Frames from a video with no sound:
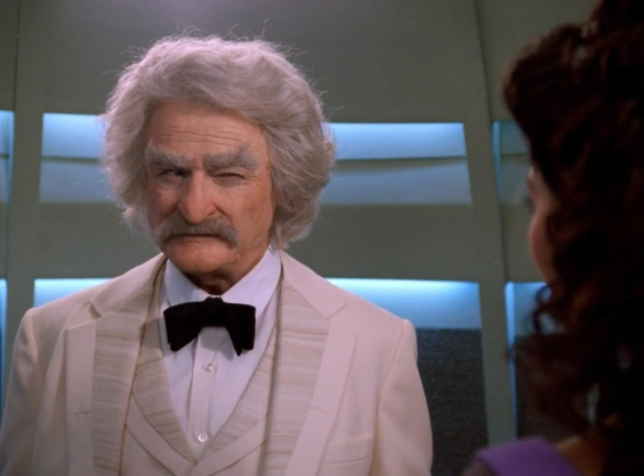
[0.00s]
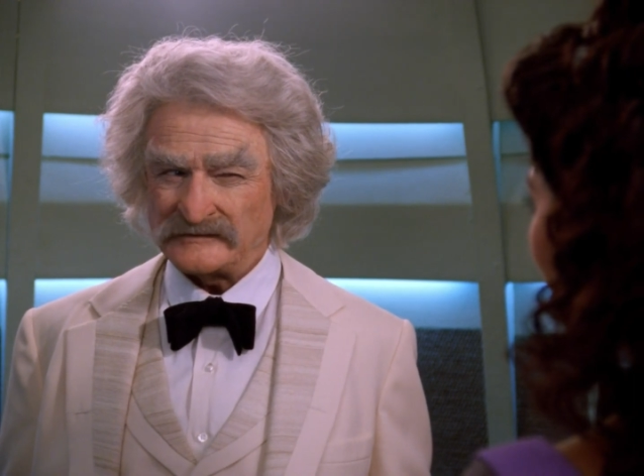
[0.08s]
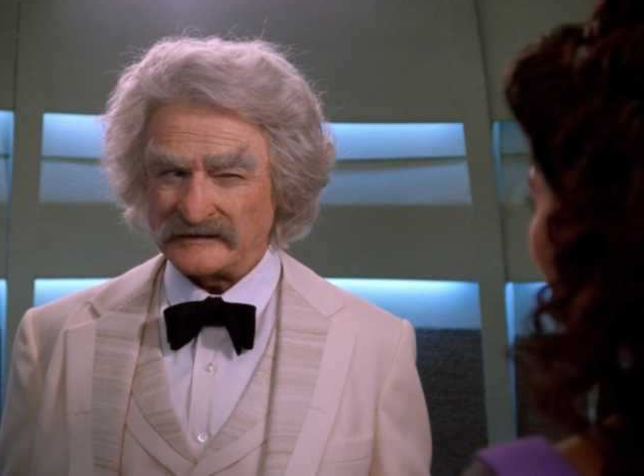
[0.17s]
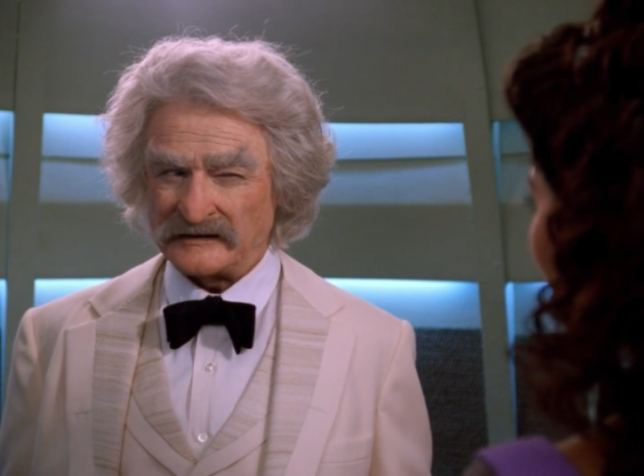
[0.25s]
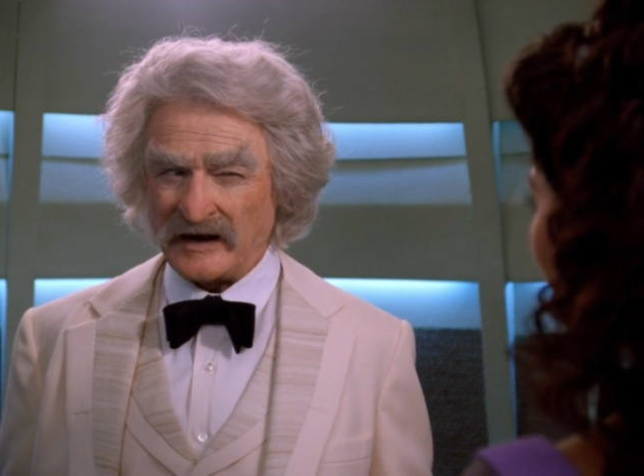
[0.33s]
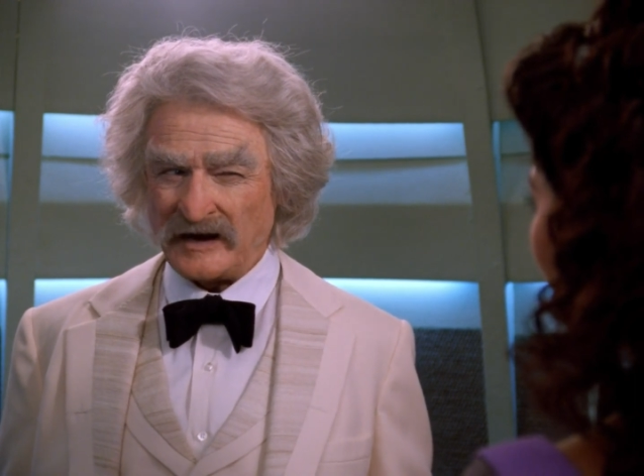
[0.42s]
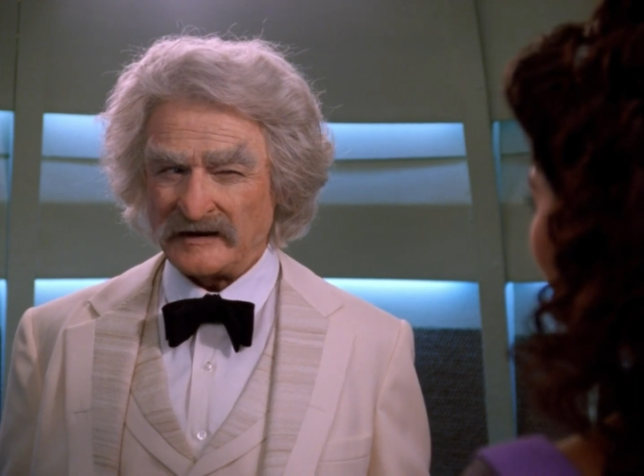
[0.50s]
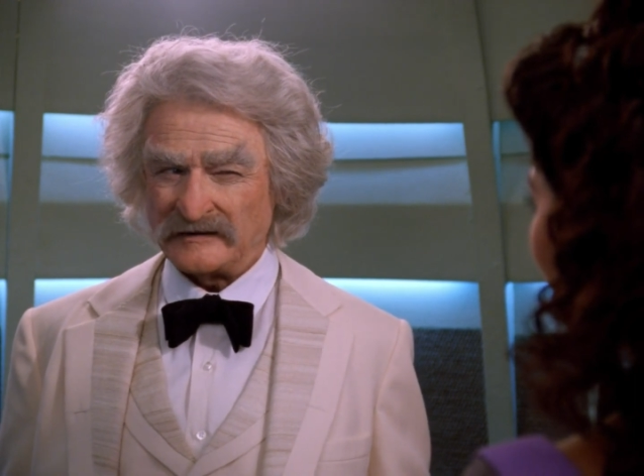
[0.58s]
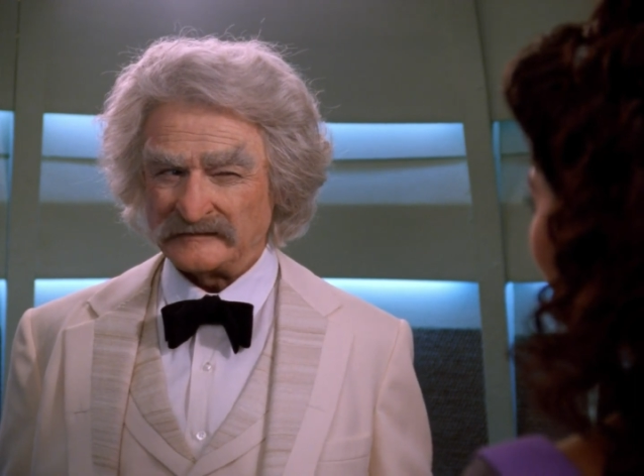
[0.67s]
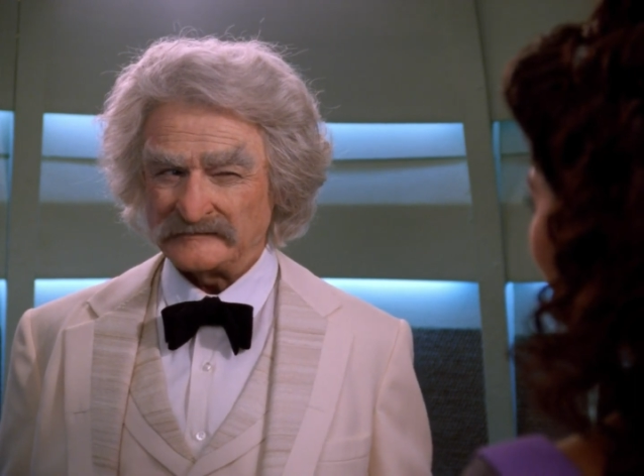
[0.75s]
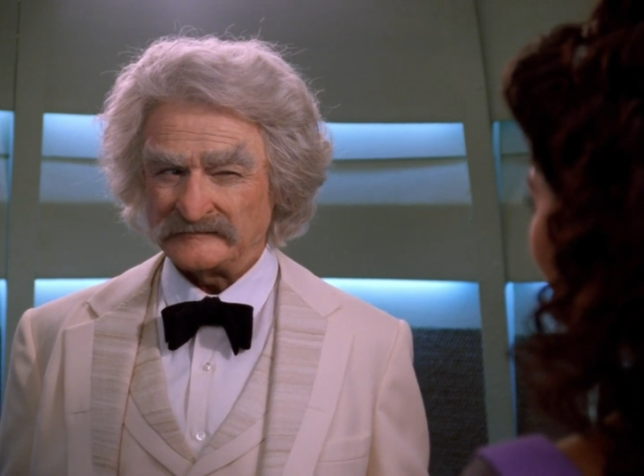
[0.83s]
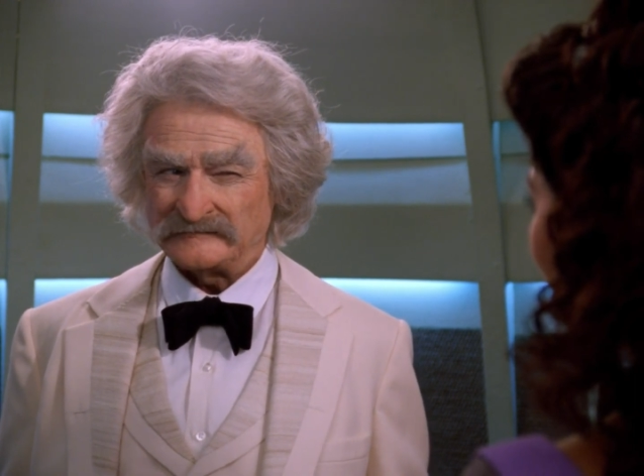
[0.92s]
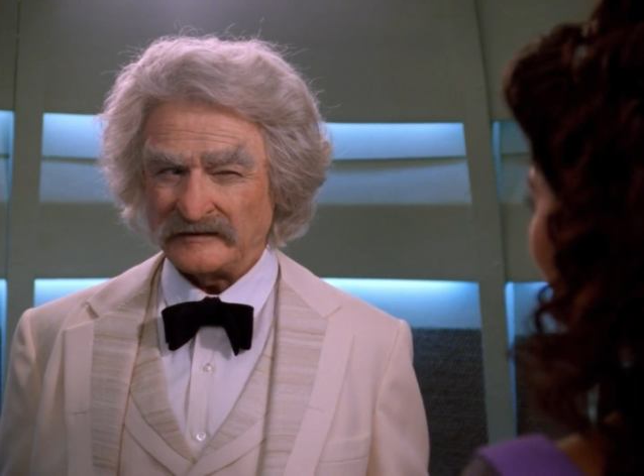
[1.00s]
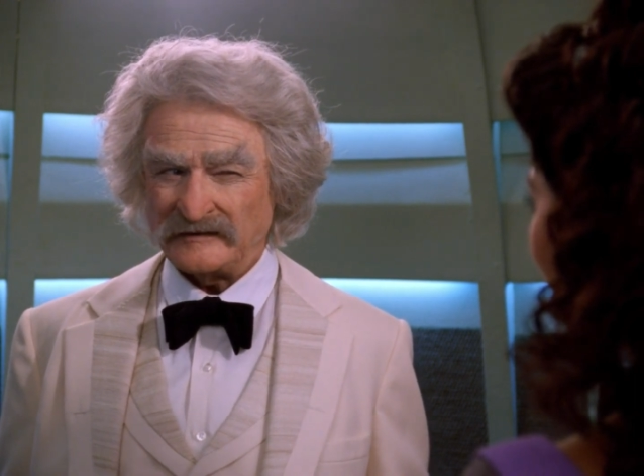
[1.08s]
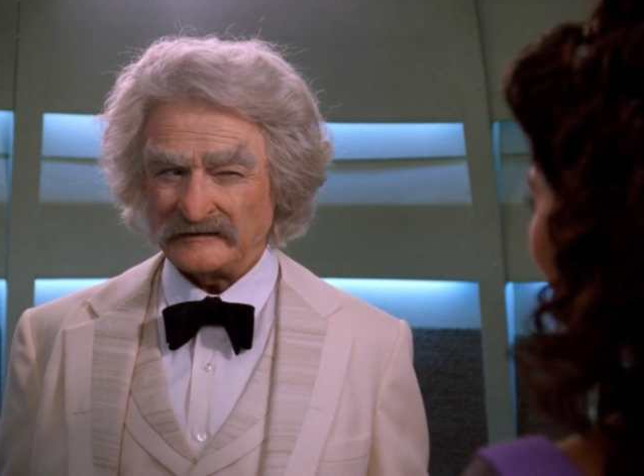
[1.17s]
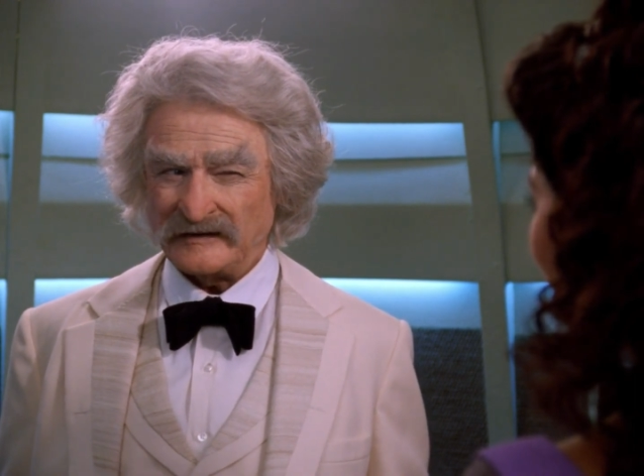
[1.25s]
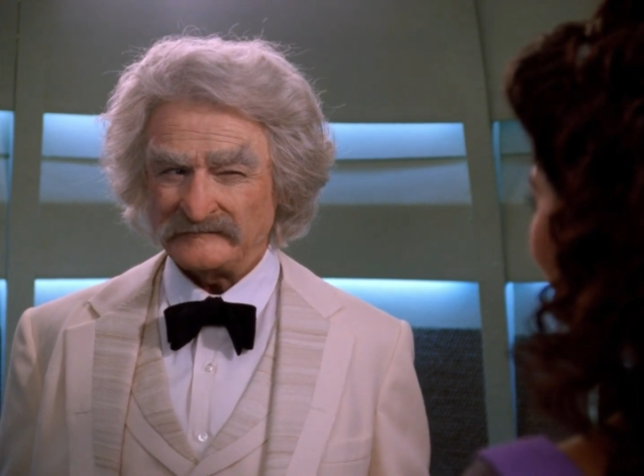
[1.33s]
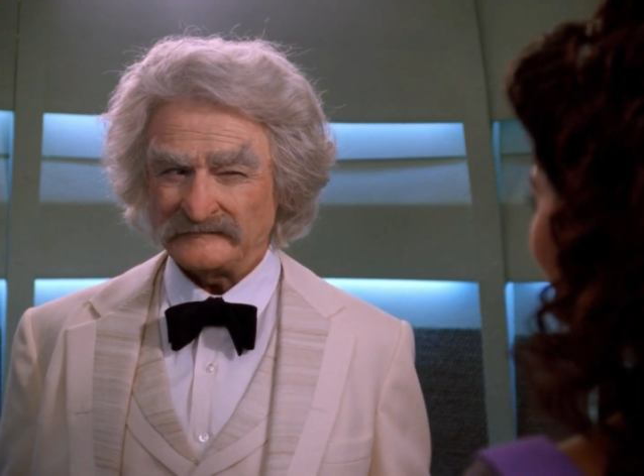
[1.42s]
cigars for,
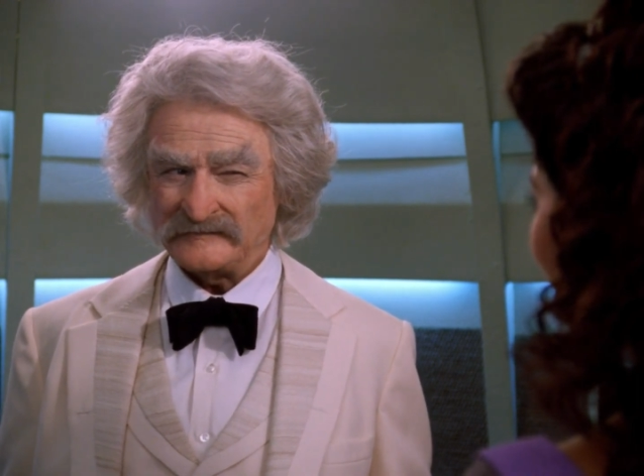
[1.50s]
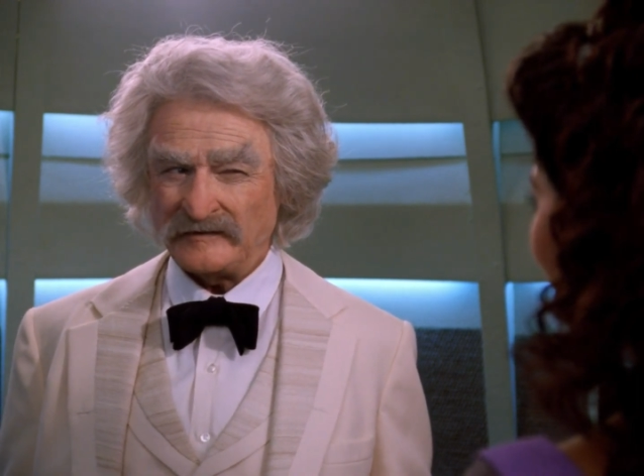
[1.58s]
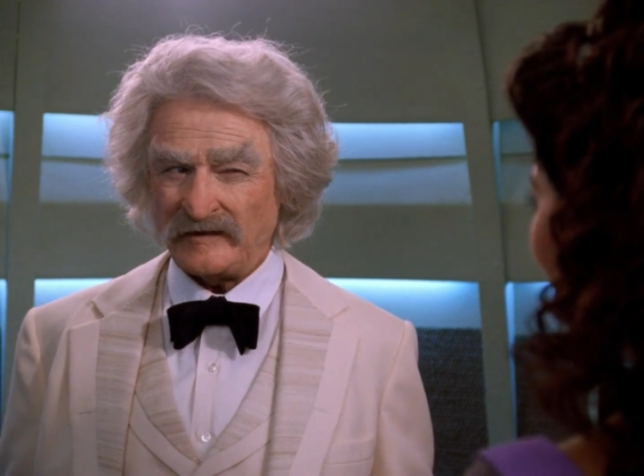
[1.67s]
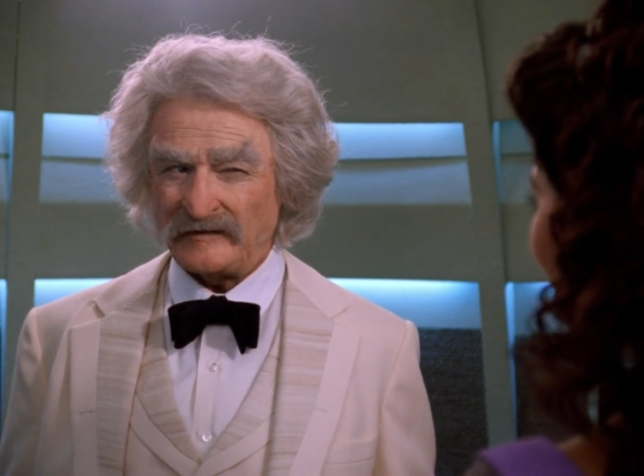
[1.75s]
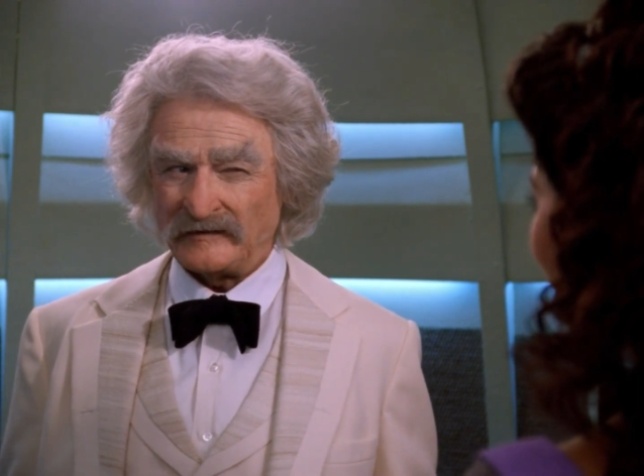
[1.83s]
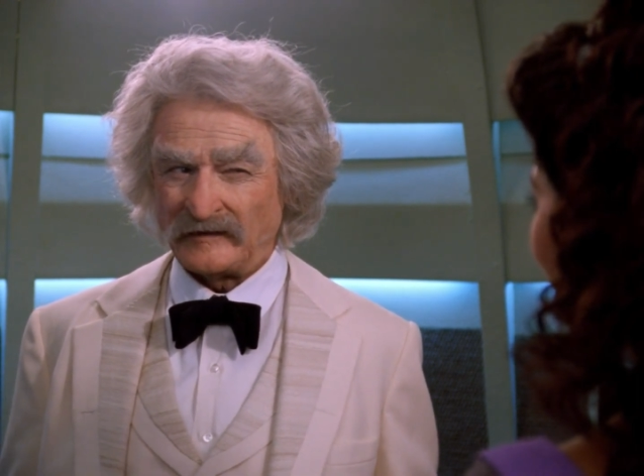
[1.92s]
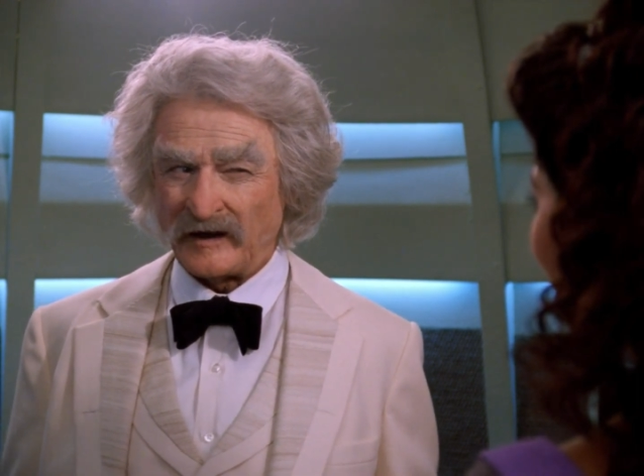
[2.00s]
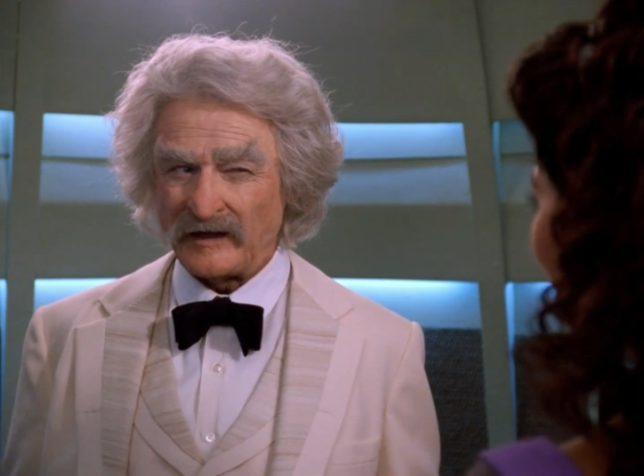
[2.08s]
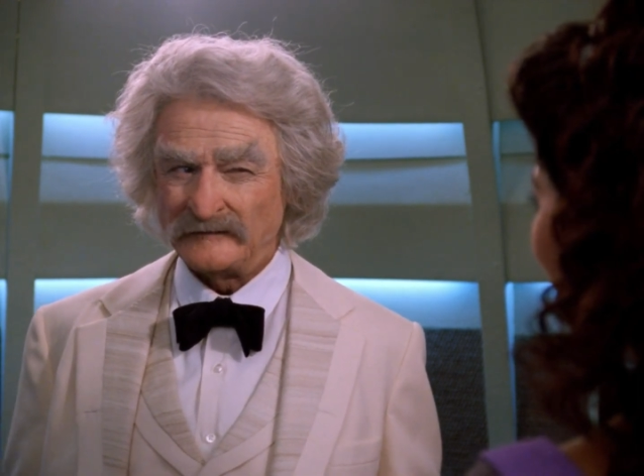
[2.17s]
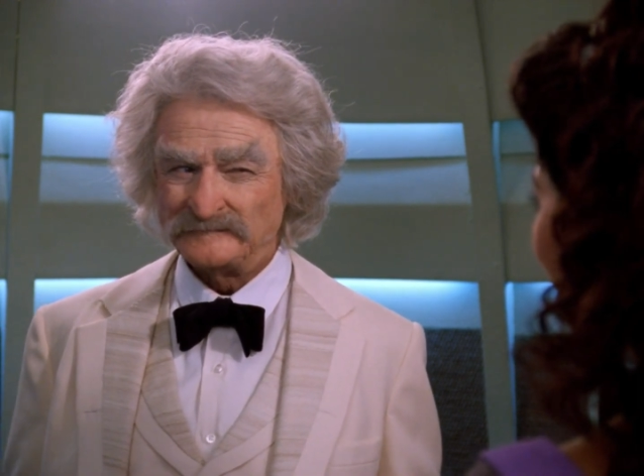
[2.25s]
after all.